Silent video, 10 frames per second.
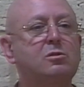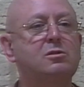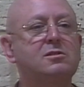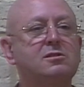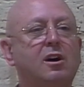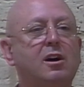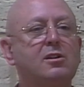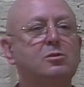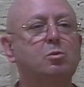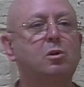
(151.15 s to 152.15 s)

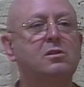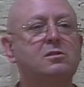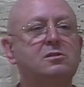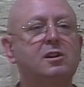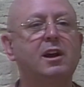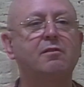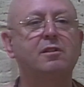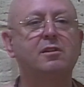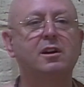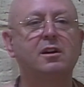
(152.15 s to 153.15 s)
desires, wants, and
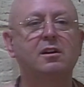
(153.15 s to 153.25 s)
everything,